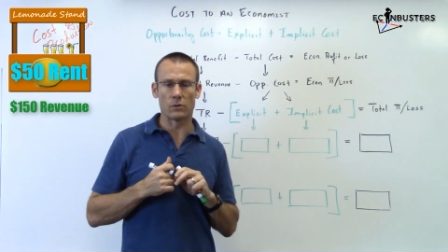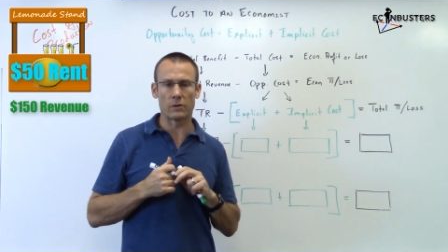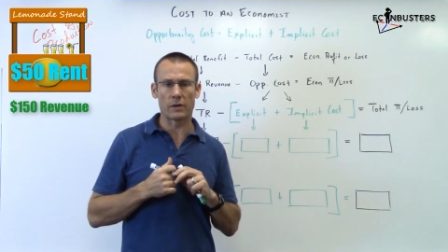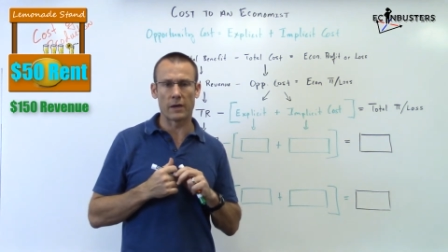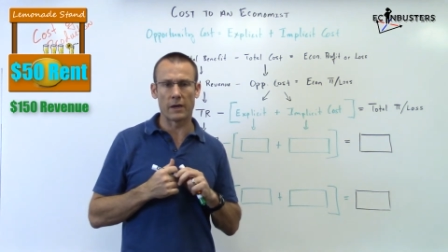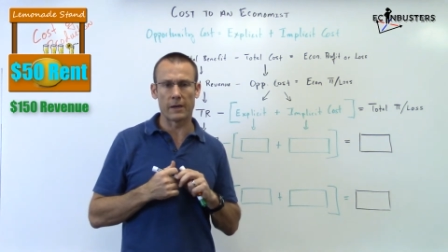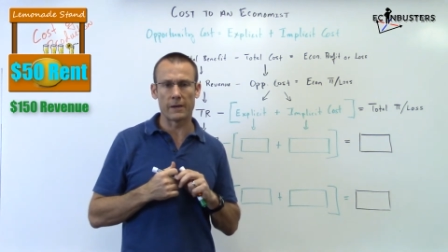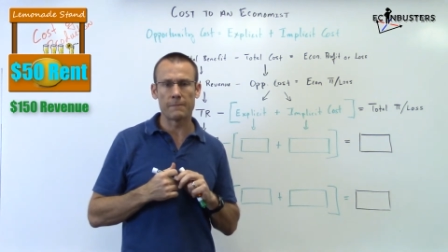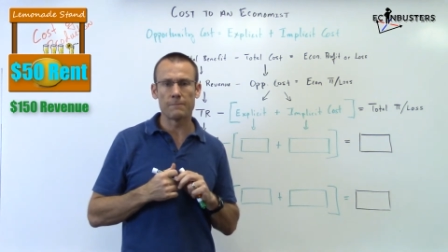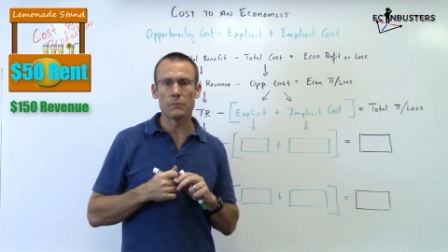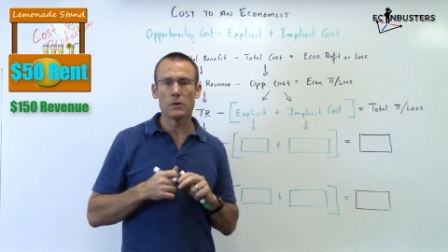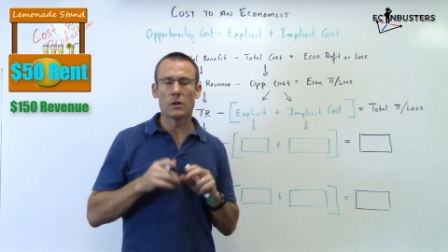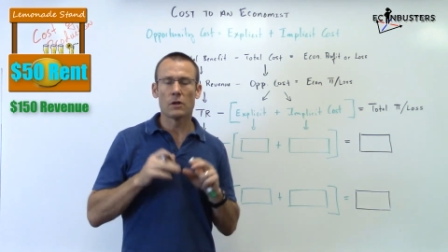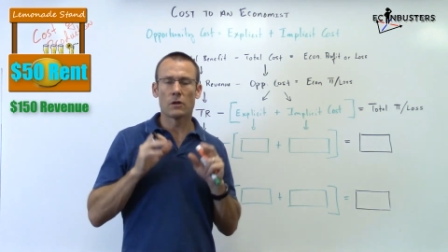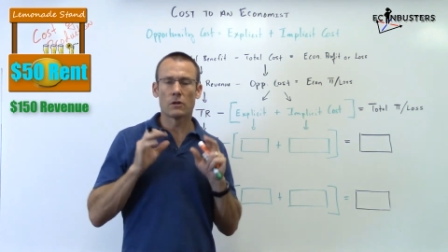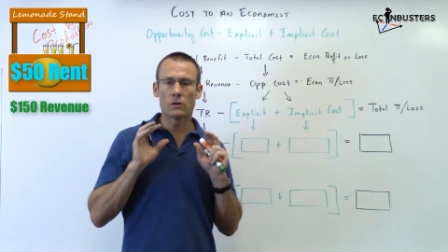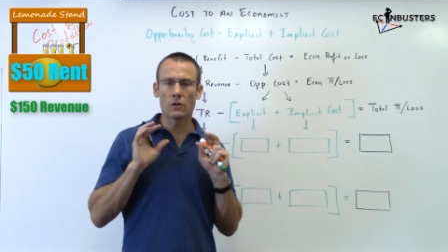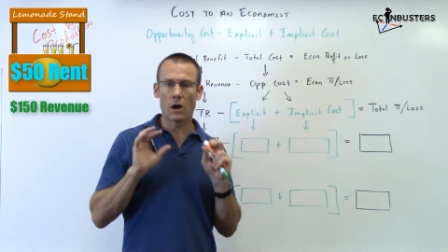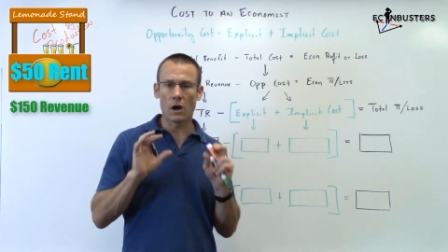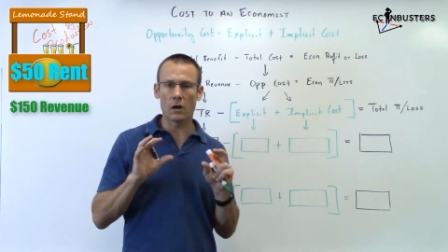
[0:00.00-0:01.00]
Okay,
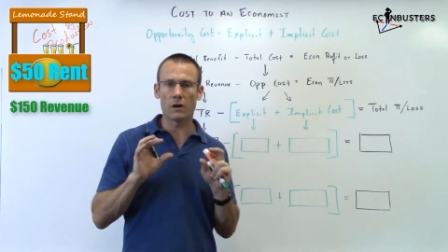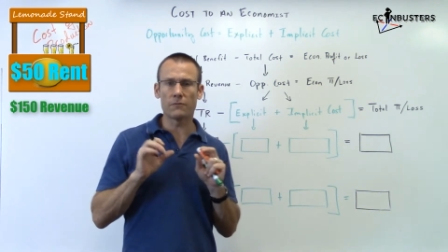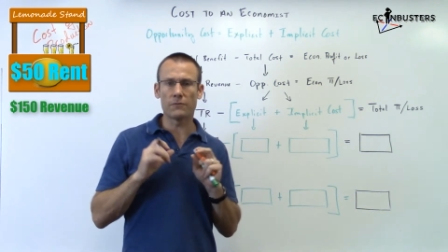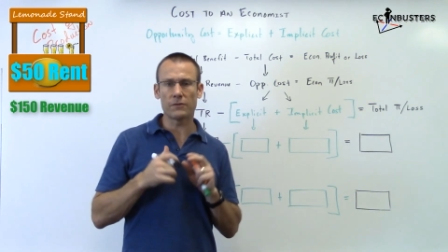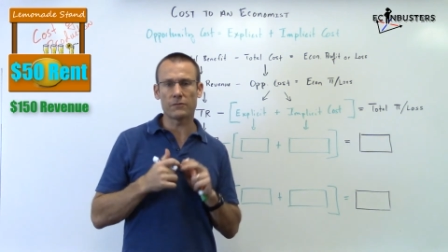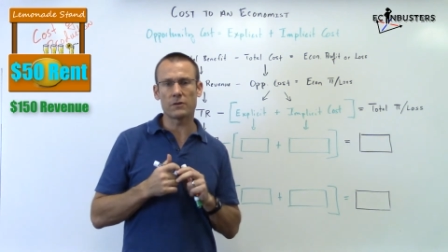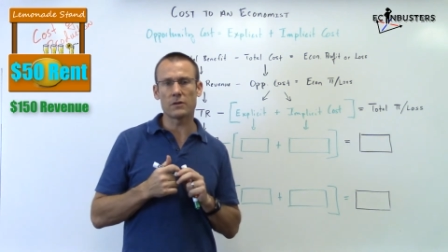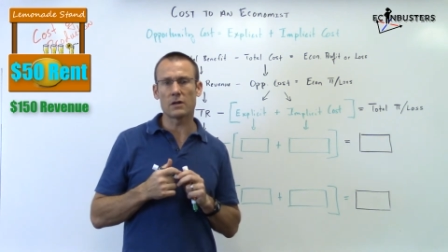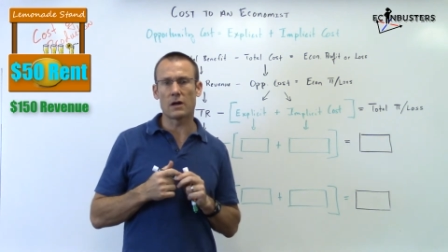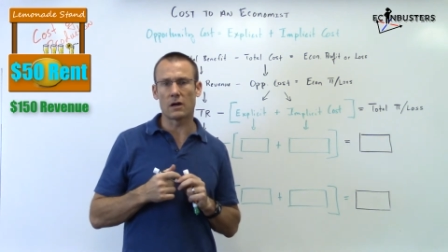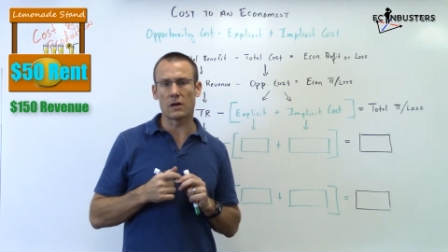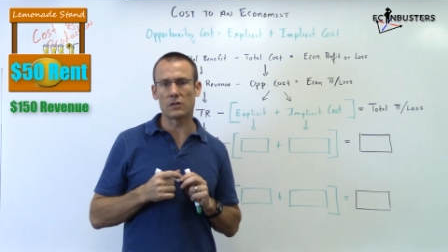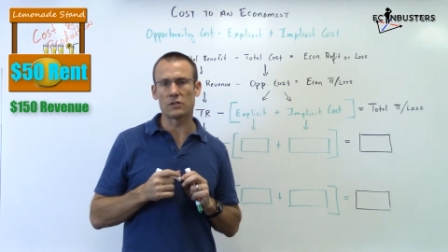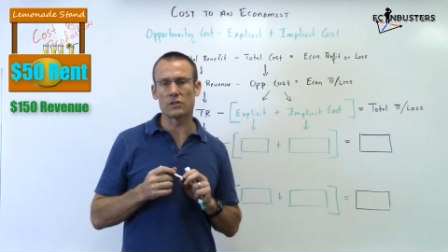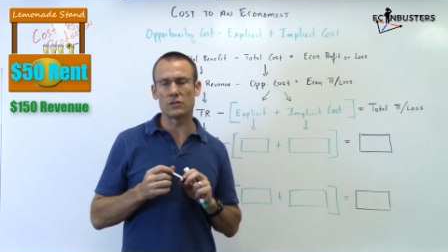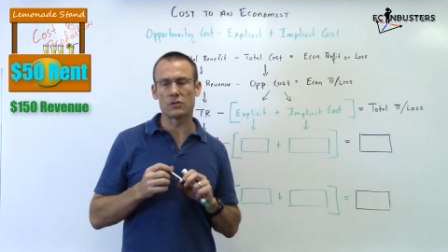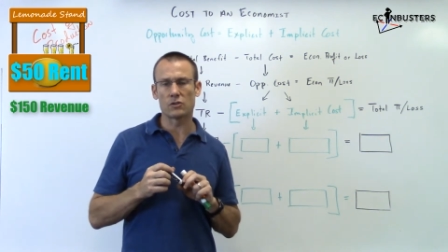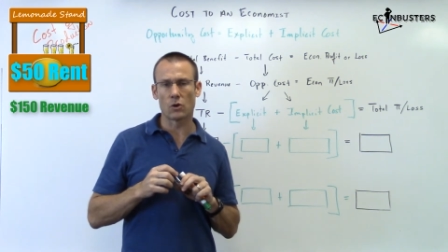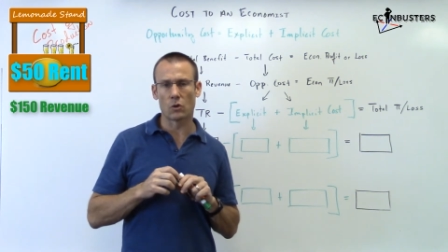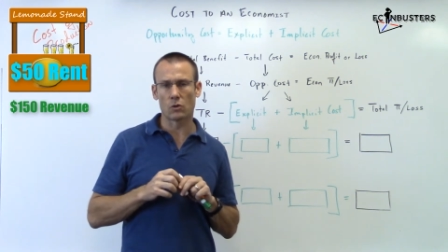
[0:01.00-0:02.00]

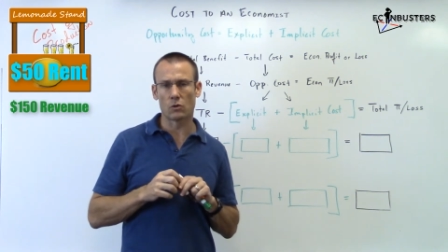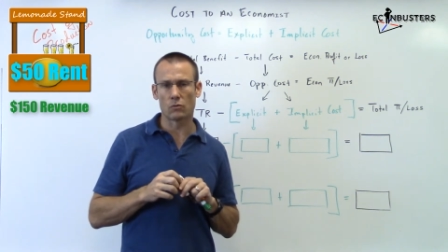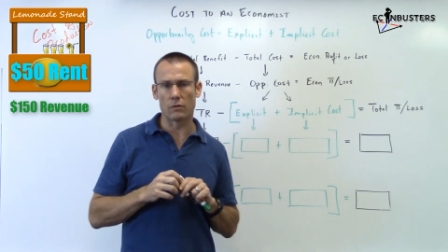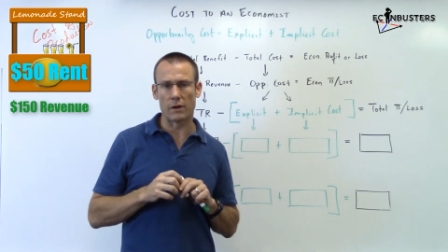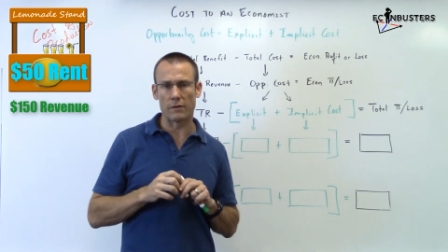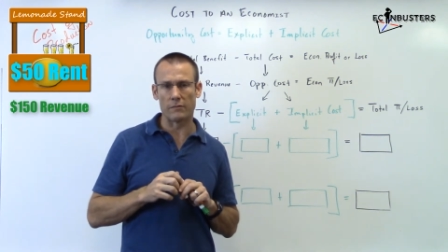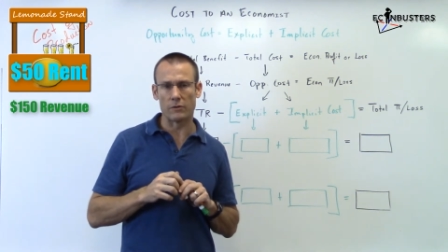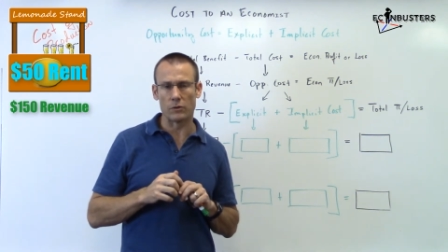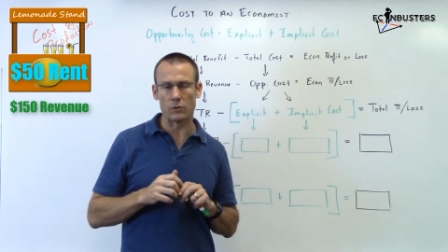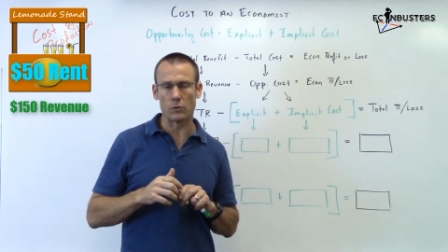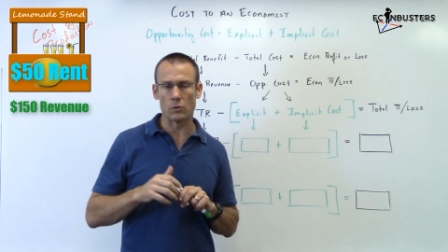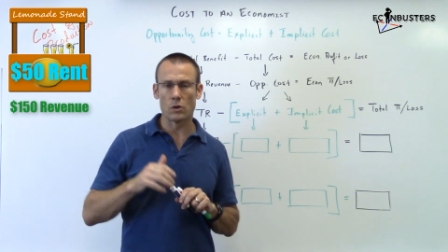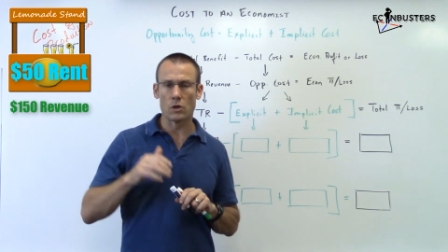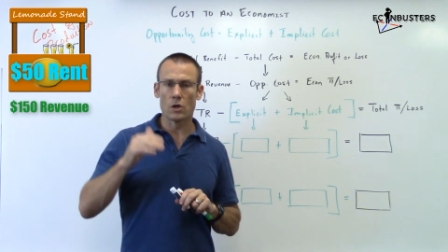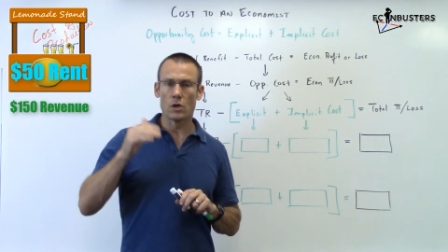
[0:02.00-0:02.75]
$150 in total revenue.